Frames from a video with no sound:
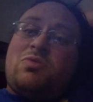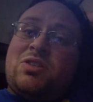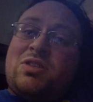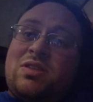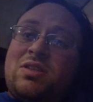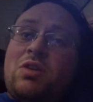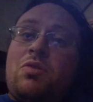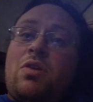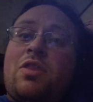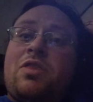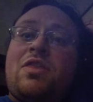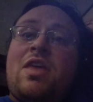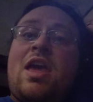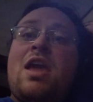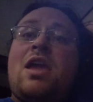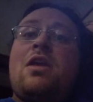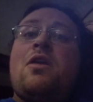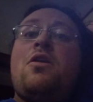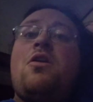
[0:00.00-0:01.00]
was still a
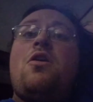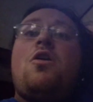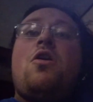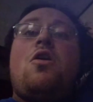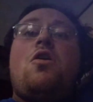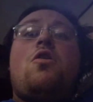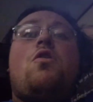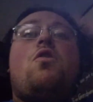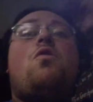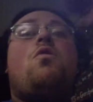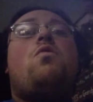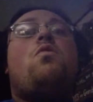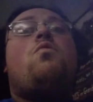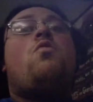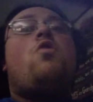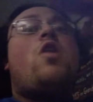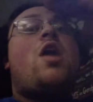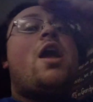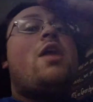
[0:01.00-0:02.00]
thing
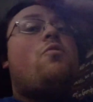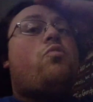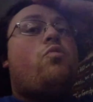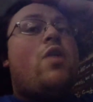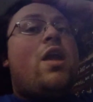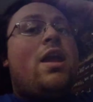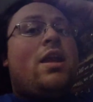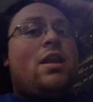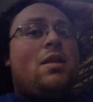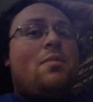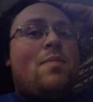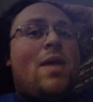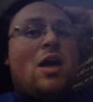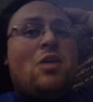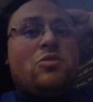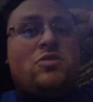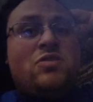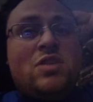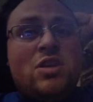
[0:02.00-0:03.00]
where I ranted
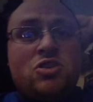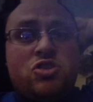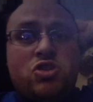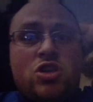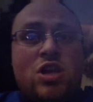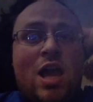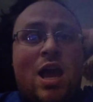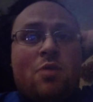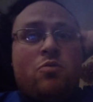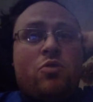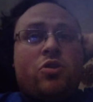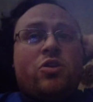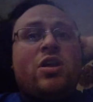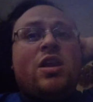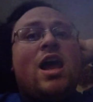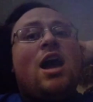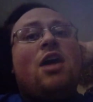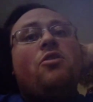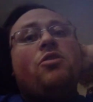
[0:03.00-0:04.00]
about Dish
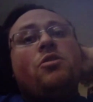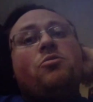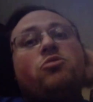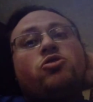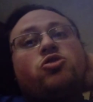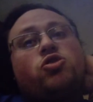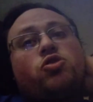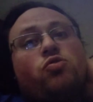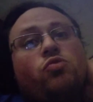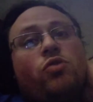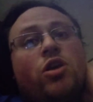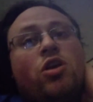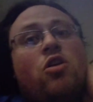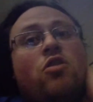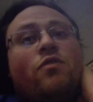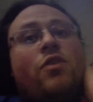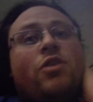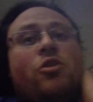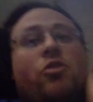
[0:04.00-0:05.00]
Network and how they were screwing
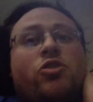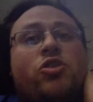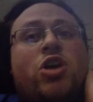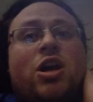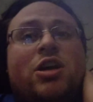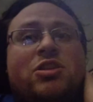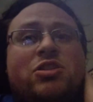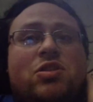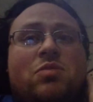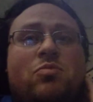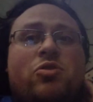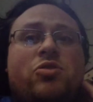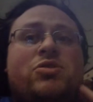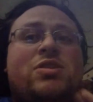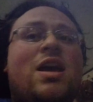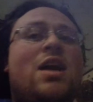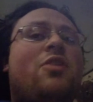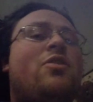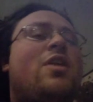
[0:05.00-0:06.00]
over their
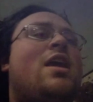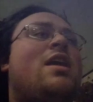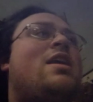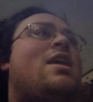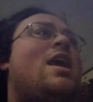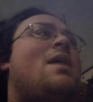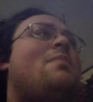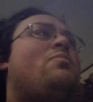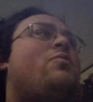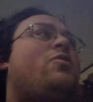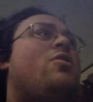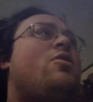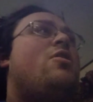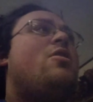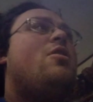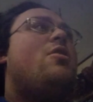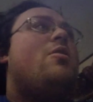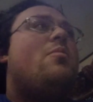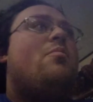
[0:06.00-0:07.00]
customers, how they kept
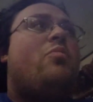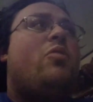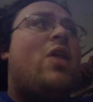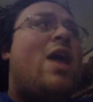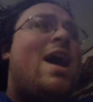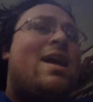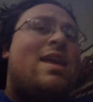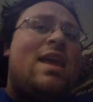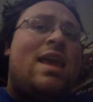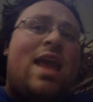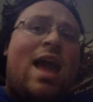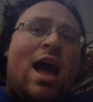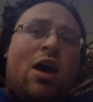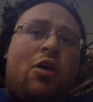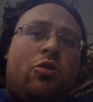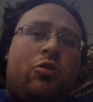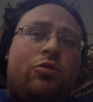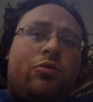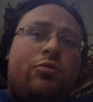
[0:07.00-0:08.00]
blacking
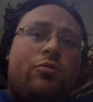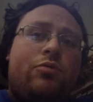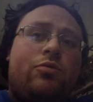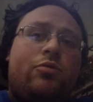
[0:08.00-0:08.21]
out